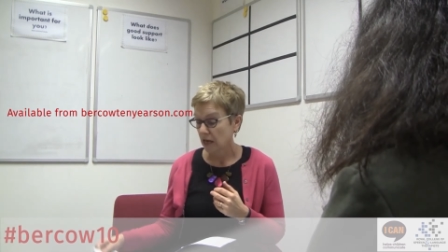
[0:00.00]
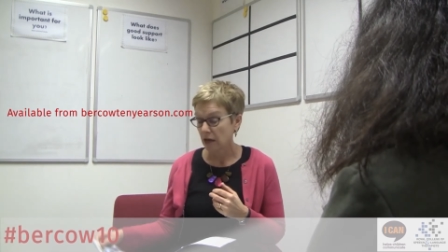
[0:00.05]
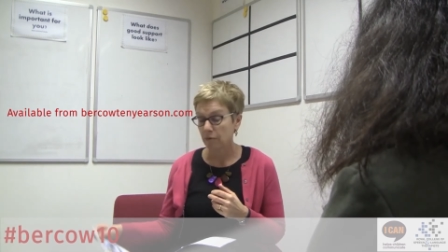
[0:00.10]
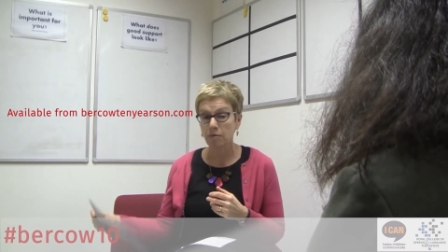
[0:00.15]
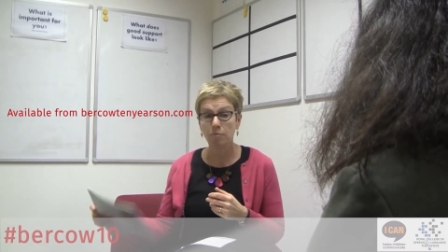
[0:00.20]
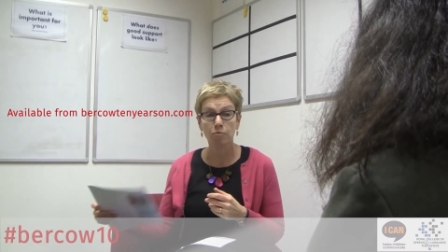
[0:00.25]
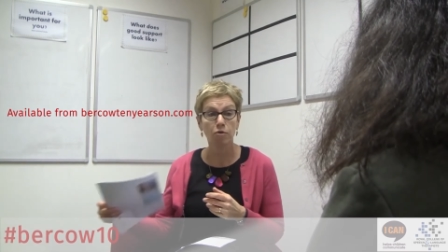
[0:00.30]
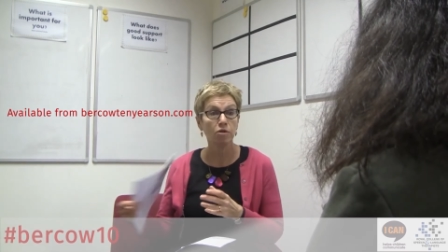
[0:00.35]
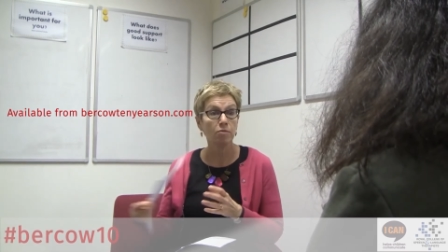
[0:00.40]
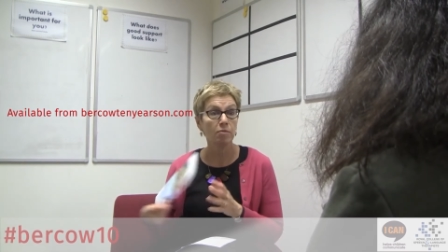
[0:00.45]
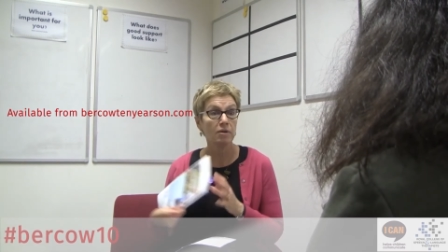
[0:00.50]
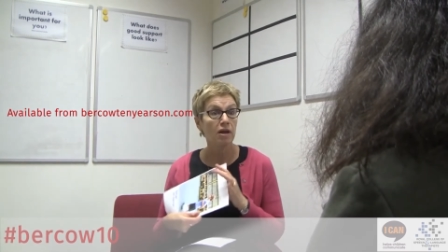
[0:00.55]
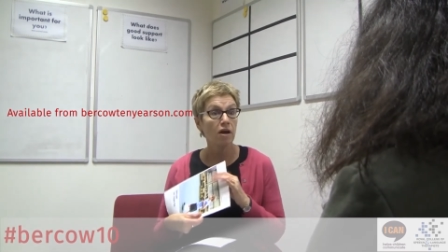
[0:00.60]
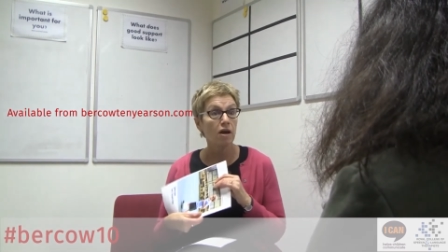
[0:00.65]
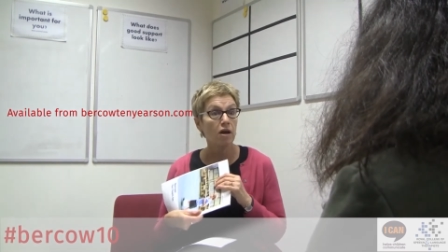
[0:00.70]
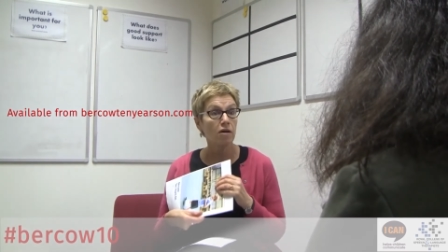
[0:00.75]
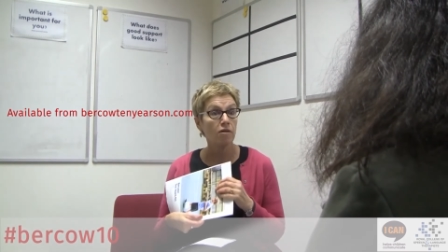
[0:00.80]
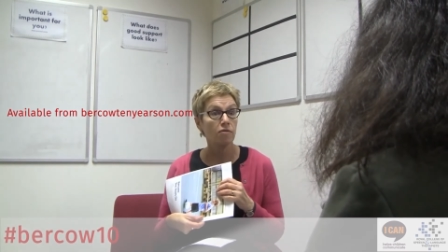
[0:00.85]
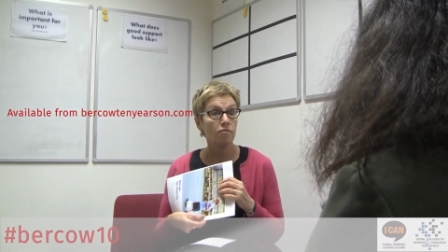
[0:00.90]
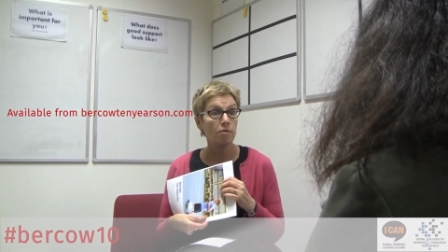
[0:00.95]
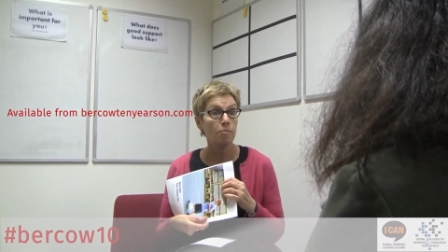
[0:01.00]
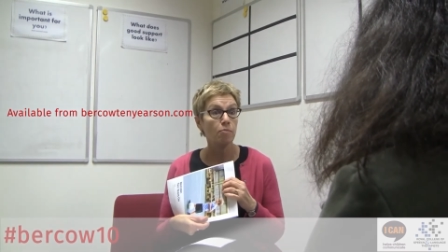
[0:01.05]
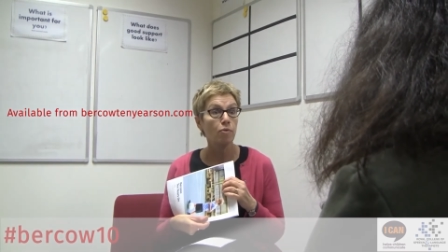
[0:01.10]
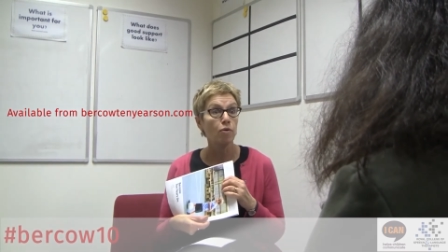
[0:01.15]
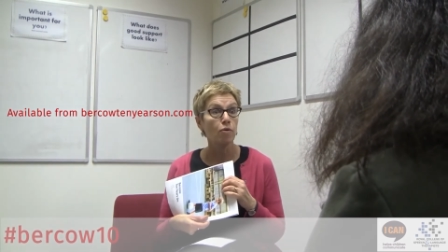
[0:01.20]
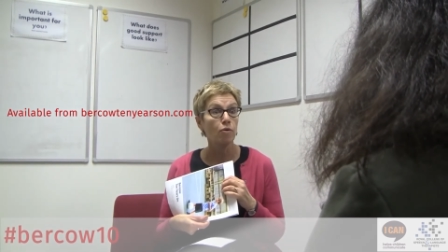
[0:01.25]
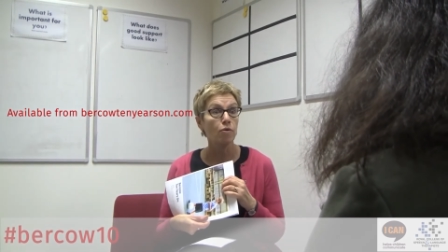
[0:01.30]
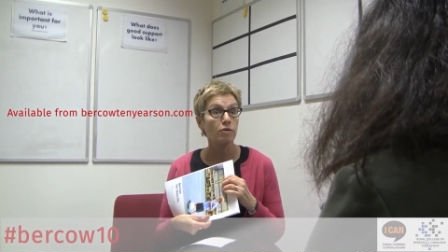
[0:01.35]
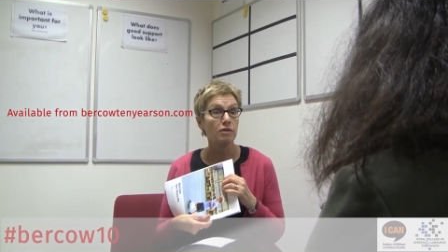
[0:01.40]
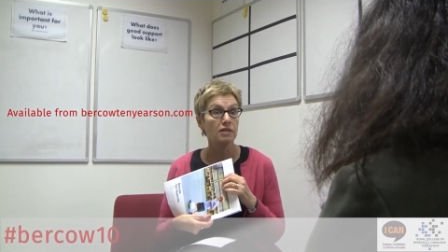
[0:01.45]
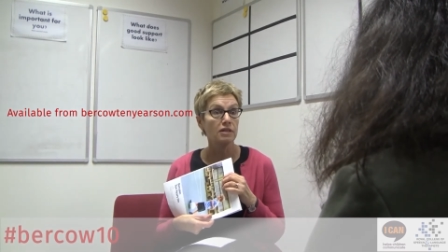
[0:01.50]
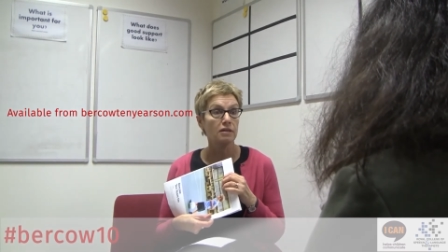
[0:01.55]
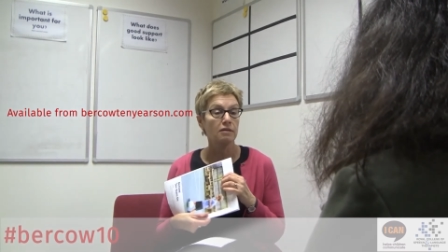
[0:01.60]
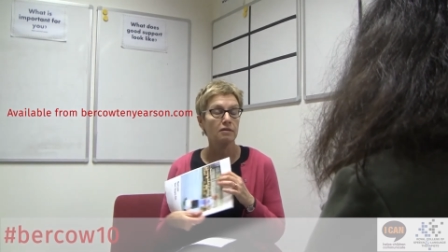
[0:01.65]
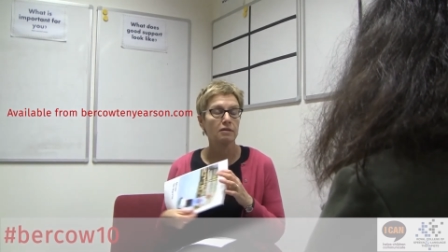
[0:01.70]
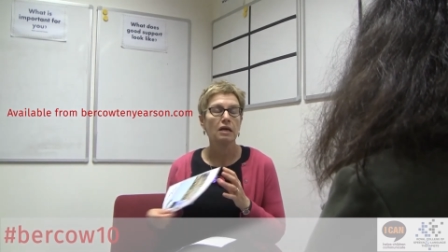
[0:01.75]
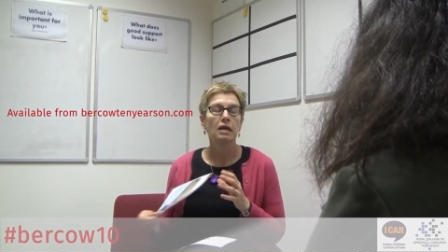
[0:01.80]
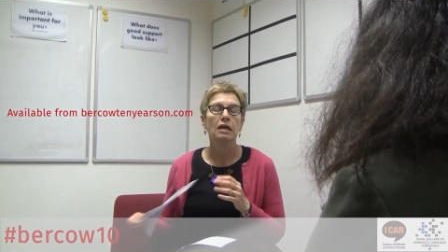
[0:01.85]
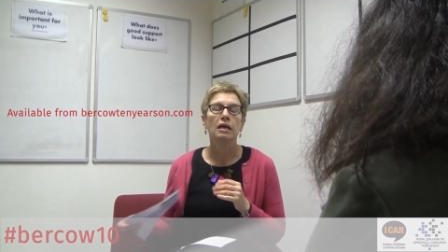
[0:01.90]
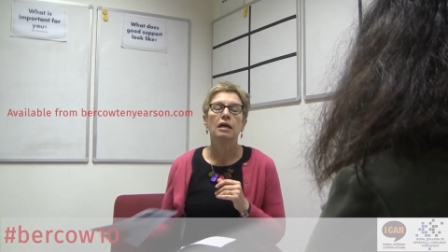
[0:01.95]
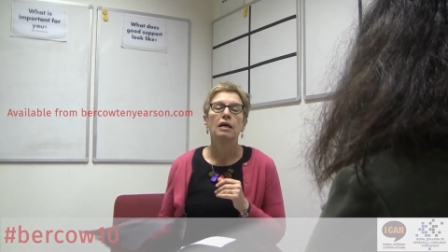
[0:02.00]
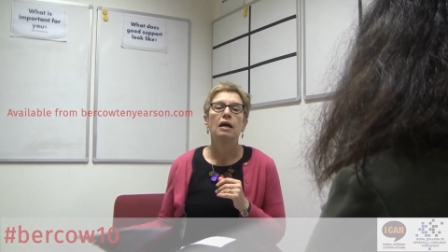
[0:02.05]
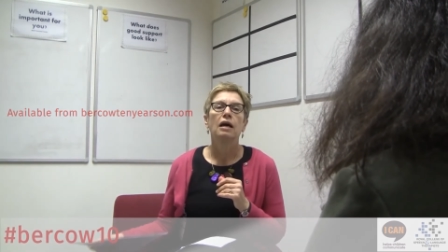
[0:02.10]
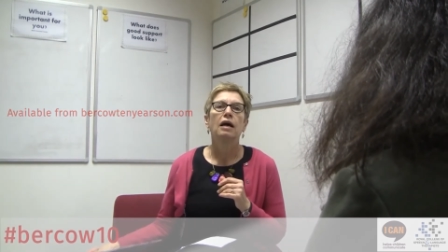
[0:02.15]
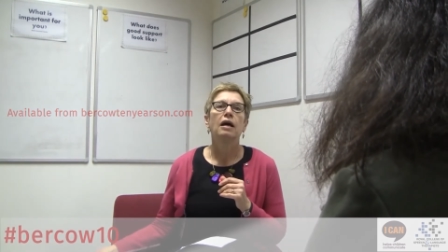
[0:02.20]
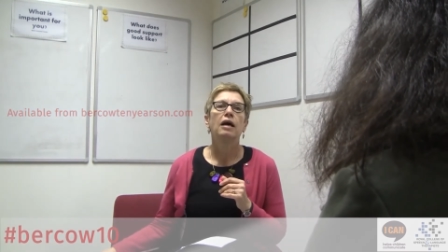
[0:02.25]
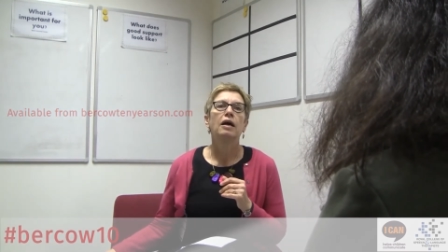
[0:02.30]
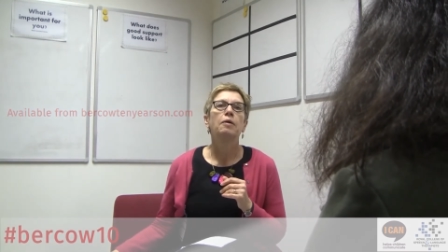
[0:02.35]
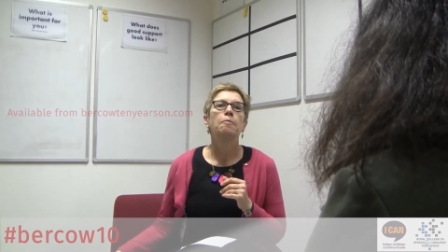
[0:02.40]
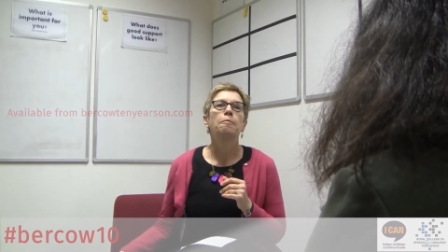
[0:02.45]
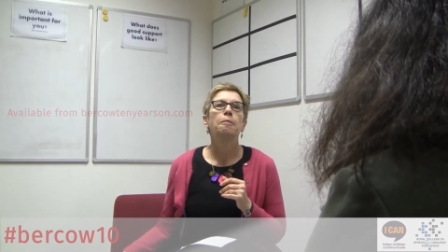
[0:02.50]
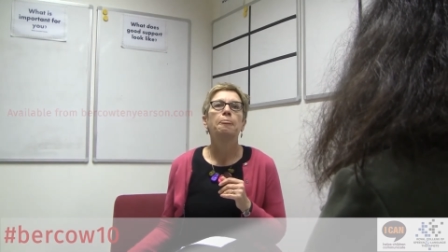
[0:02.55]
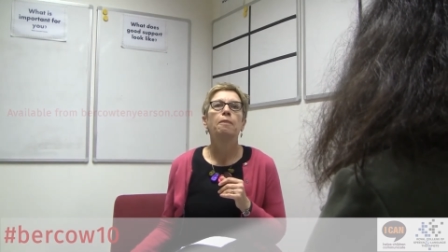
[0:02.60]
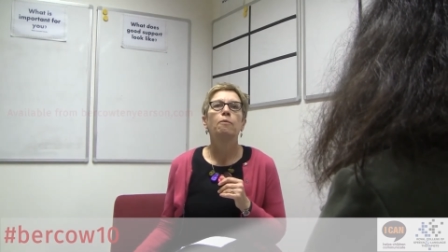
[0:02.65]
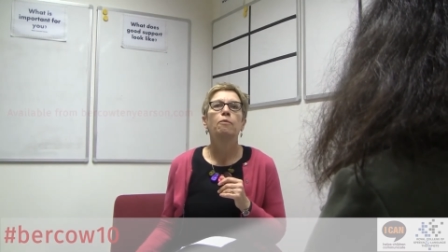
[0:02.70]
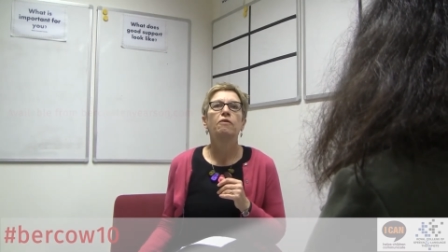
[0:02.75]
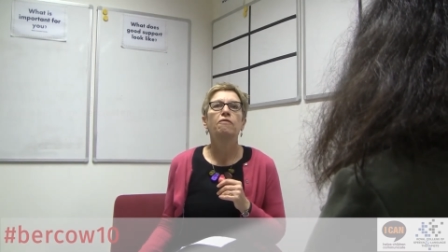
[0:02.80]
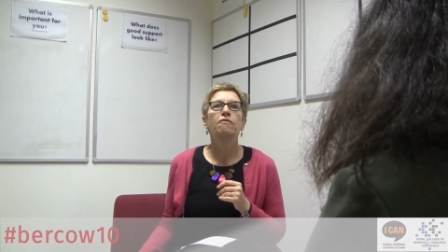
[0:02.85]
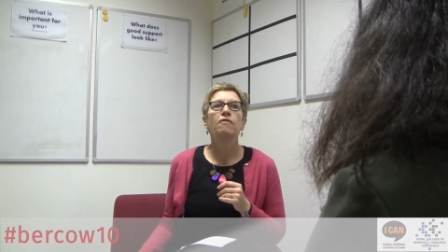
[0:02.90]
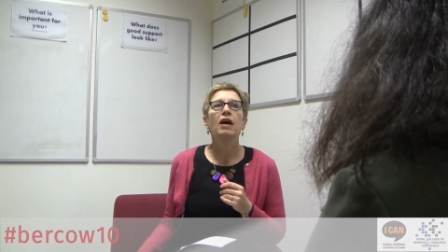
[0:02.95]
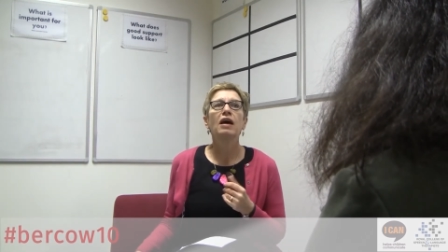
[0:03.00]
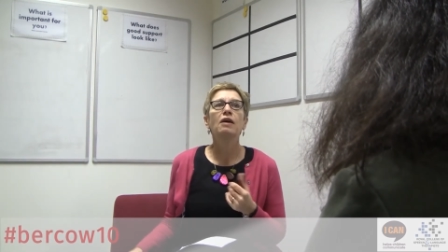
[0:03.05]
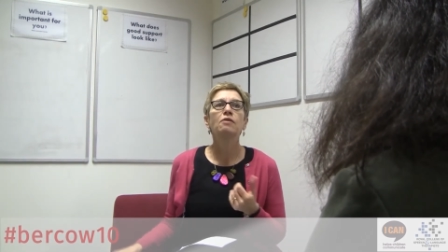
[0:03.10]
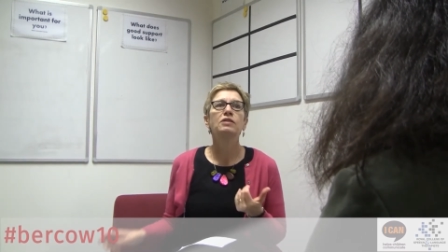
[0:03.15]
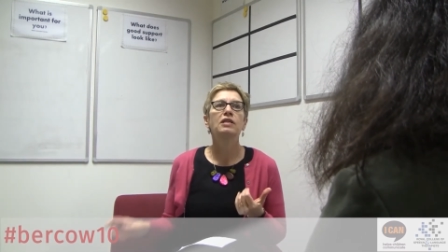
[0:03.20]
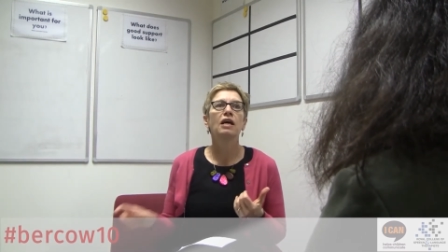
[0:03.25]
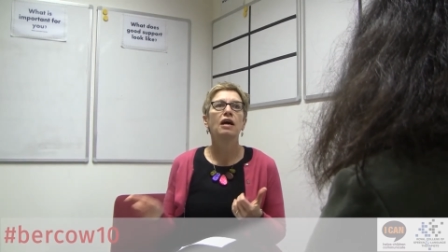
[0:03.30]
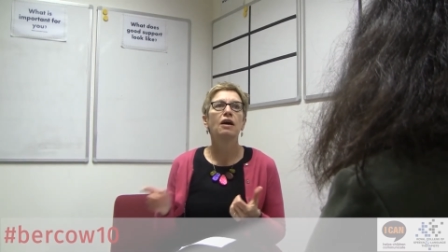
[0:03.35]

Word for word: and we put them in our report. We found